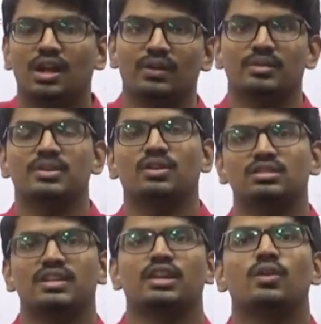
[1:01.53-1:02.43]
Okay,
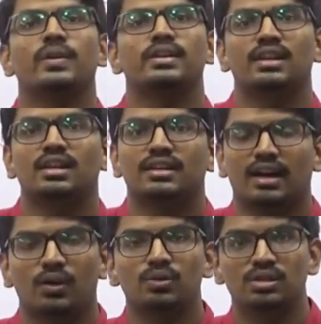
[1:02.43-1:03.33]
because we are going to learn
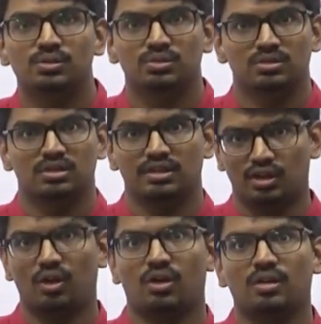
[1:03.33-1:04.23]
how to
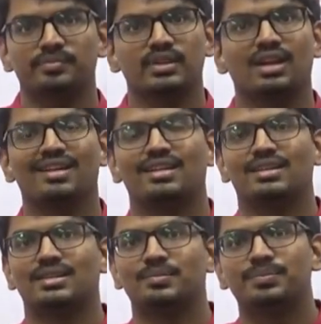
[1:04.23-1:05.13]
draw
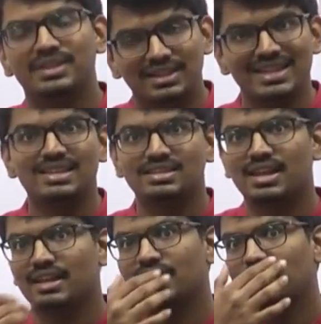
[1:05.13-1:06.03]
a TS
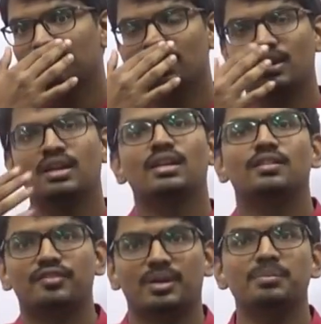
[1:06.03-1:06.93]
diagram
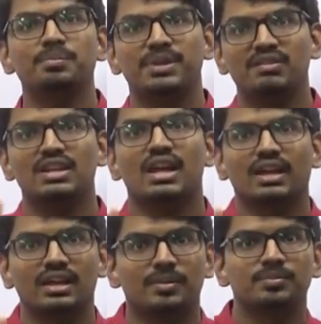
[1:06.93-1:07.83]
from PV
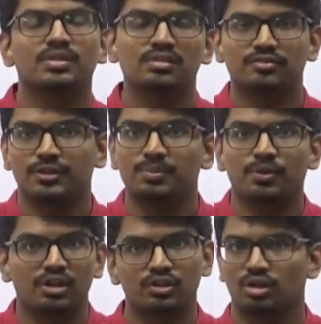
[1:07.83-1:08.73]
diagram for a
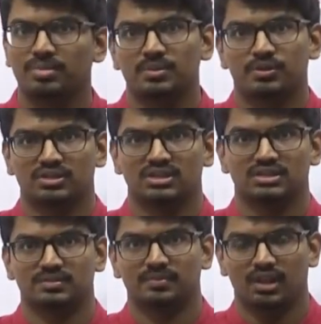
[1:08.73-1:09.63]
polytropic
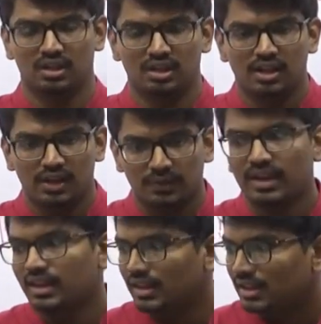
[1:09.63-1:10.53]
process.
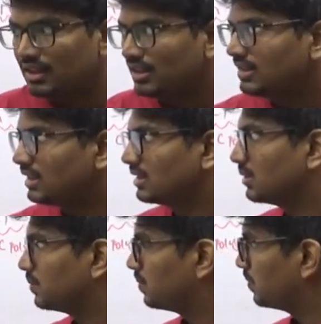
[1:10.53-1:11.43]
Okay,
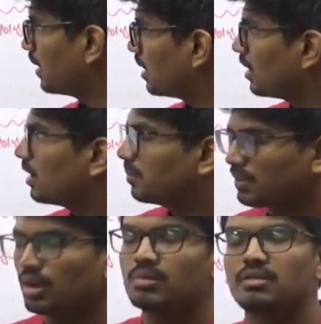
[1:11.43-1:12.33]
this
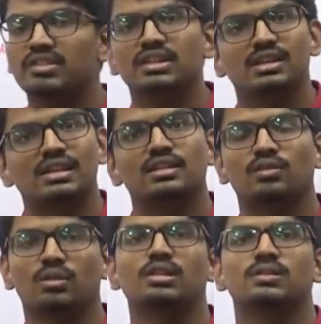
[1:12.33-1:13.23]
problem will clear
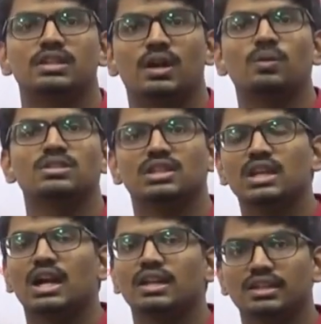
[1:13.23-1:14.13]
all your doubts
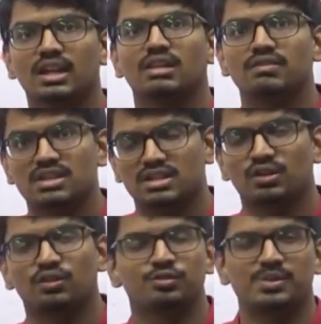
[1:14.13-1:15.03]
regarding the
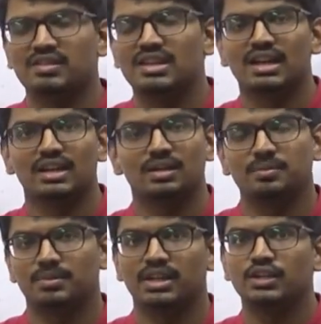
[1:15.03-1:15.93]
conversion of PV
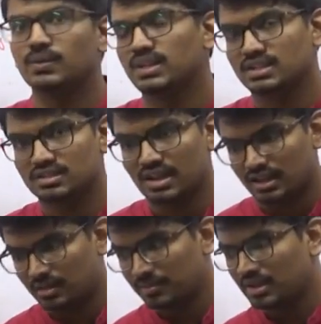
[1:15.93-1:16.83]
diagram into TS
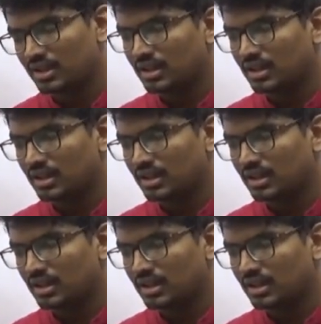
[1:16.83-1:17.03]
diagram.